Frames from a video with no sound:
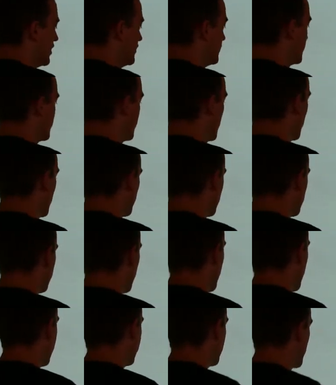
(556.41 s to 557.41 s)
And so you
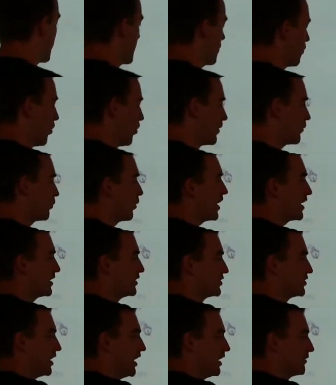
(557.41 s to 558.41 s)
may have done it one way
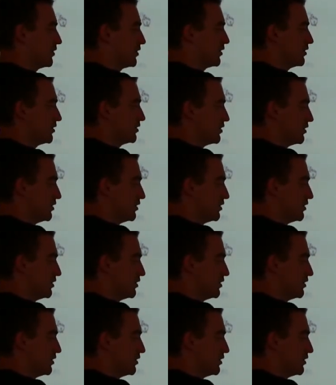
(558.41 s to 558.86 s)
in Java